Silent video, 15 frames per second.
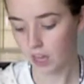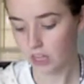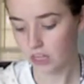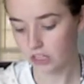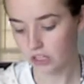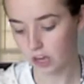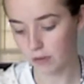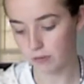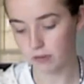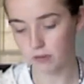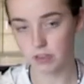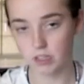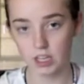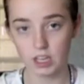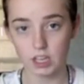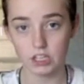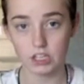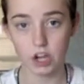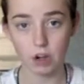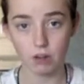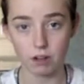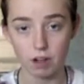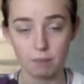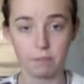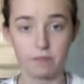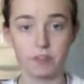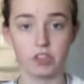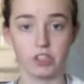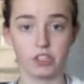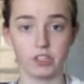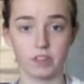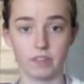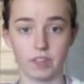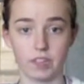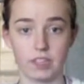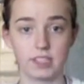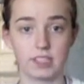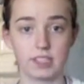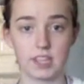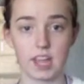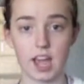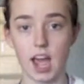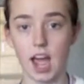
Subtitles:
So I'm doing a toe-up version of this.